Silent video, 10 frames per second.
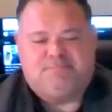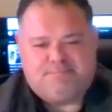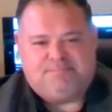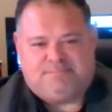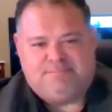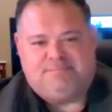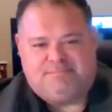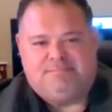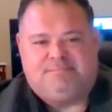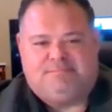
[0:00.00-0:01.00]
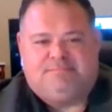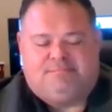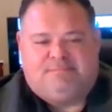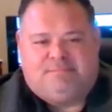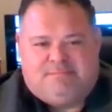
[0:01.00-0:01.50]

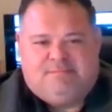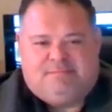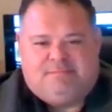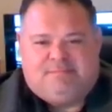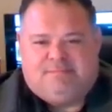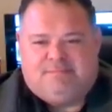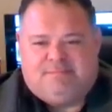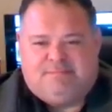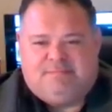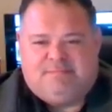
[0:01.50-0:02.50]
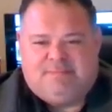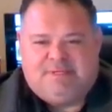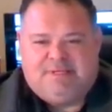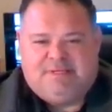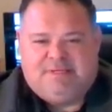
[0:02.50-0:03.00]

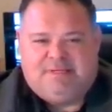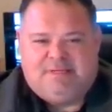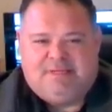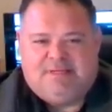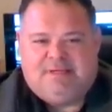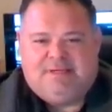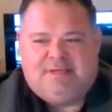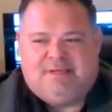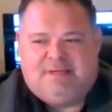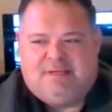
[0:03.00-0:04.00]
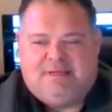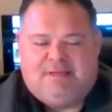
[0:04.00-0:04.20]
This person isn't speaking.